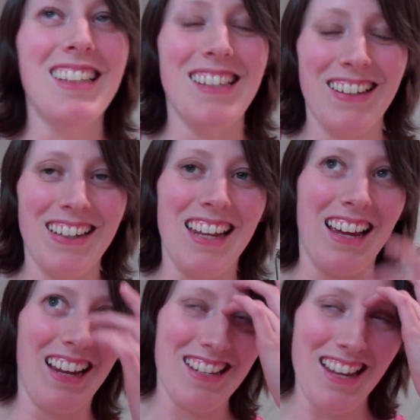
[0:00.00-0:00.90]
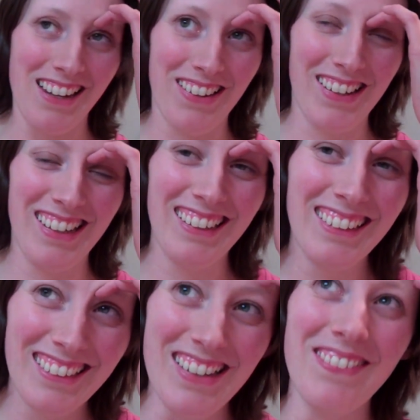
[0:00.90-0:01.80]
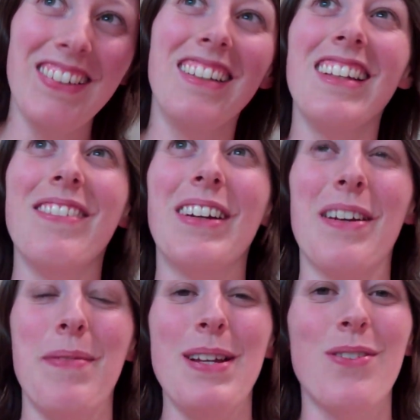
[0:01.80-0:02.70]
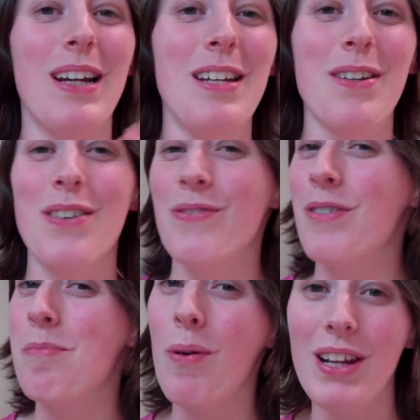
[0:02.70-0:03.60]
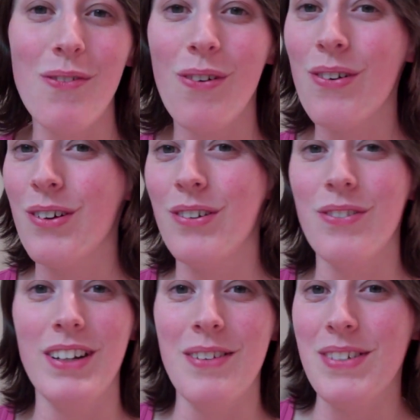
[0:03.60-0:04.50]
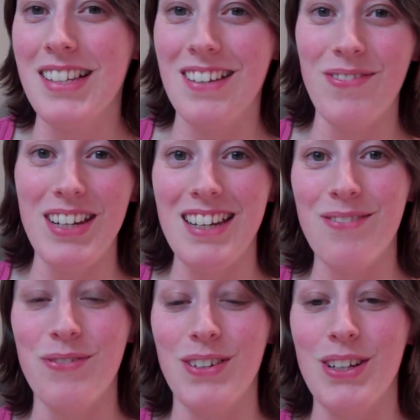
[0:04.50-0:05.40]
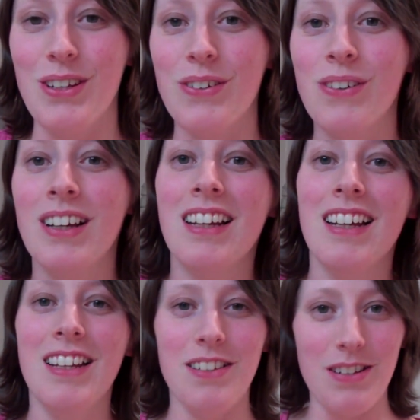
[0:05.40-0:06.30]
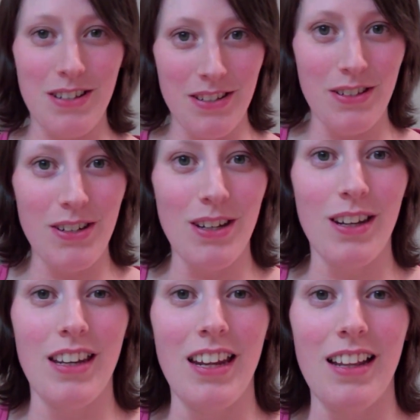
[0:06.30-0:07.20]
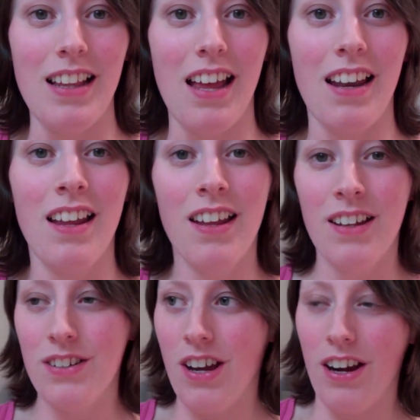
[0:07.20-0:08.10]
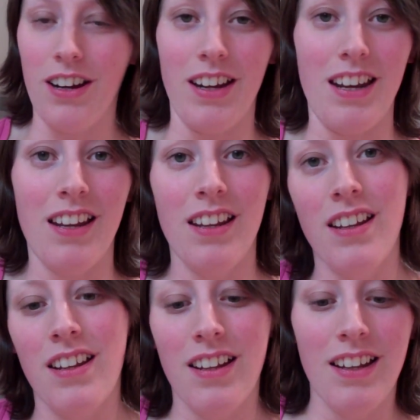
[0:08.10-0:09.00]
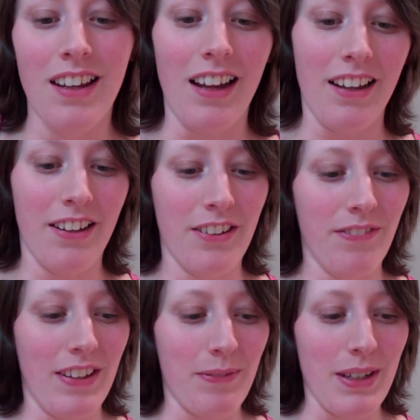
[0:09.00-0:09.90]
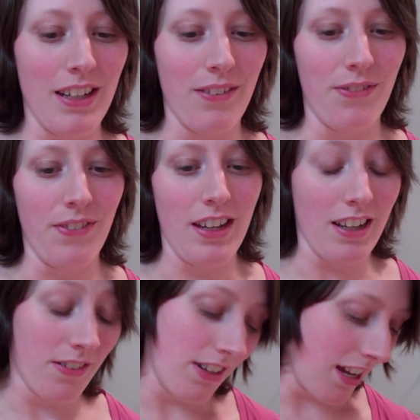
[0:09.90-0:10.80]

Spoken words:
So yeah, I definitely recommend trying to go for a morning walk or whenever it's convenient for you, just so you can hit that target. Let me think.